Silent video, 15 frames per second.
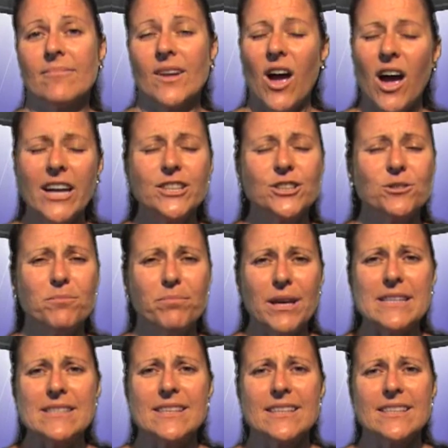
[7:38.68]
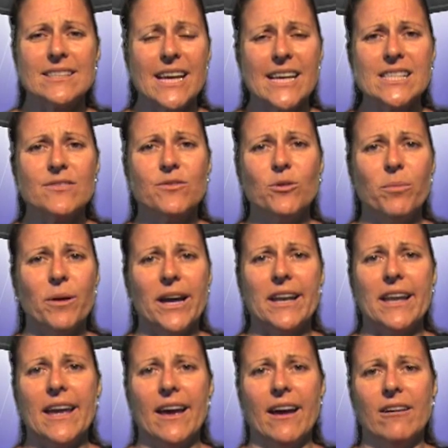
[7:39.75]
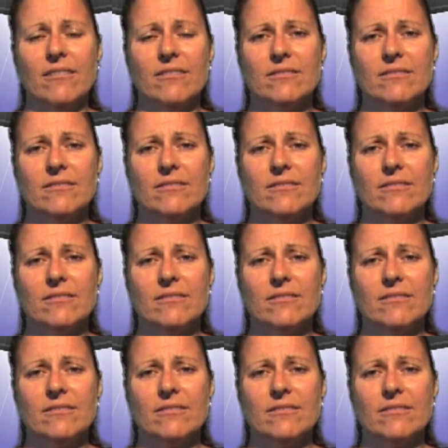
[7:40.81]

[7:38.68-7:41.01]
I should be successful by now.